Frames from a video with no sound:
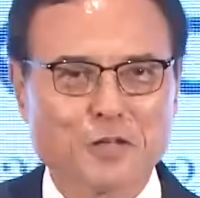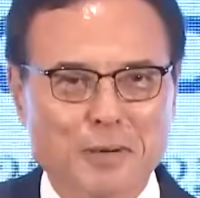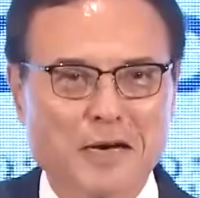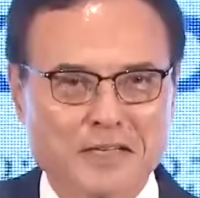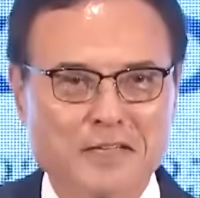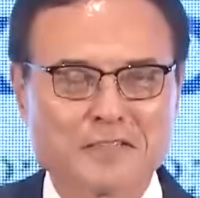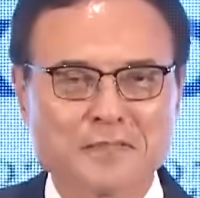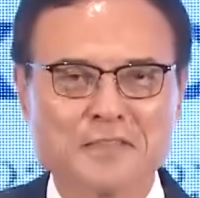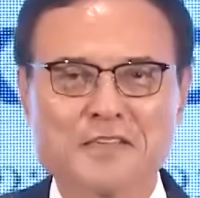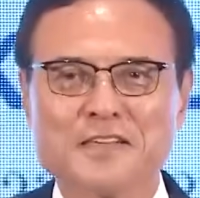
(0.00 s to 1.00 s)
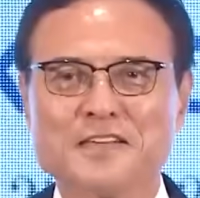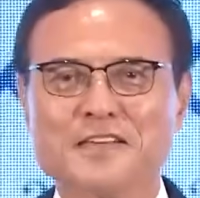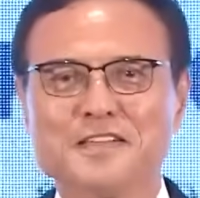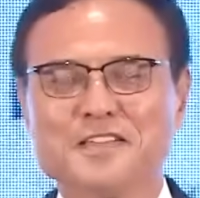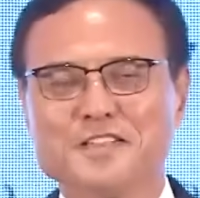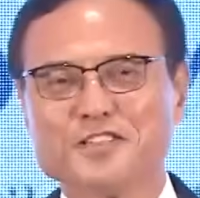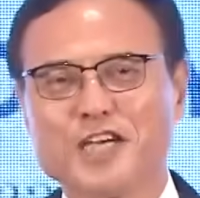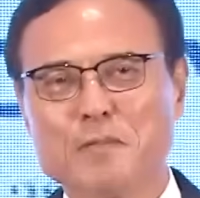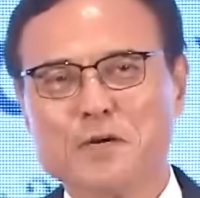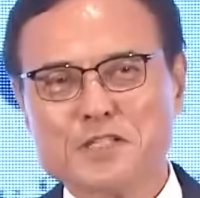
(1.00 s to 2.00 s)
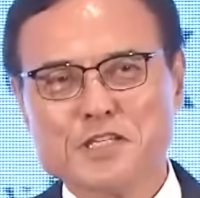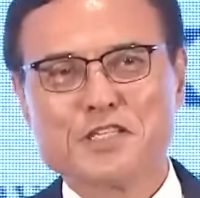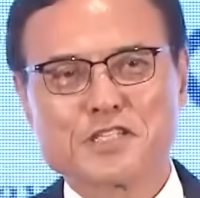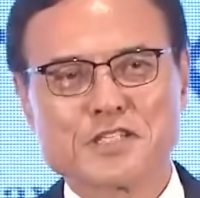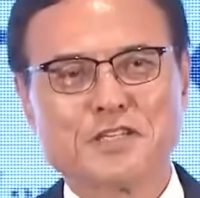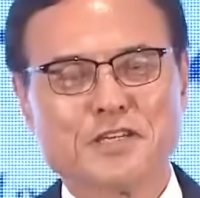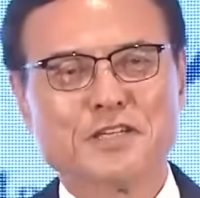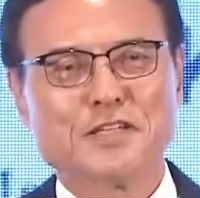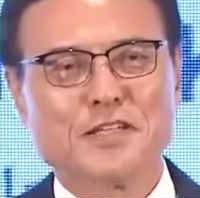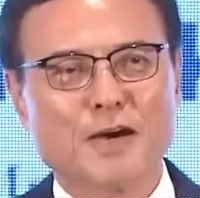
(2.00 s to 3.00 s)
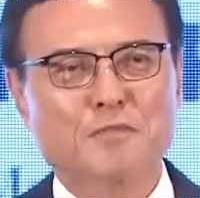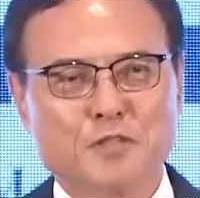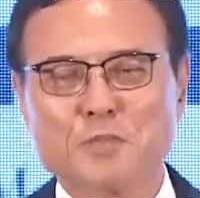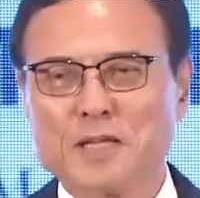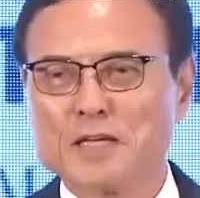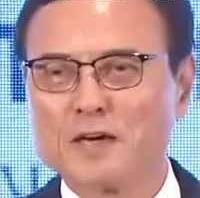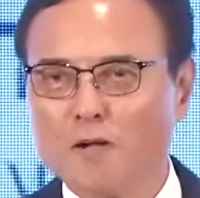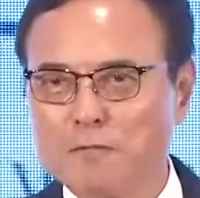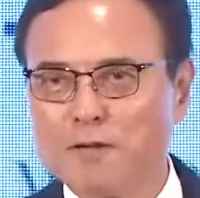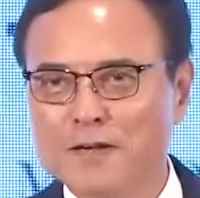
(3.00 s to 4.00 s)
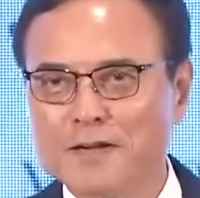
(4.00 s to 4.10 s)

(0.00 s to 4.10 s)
about it, Japanese love to play golf.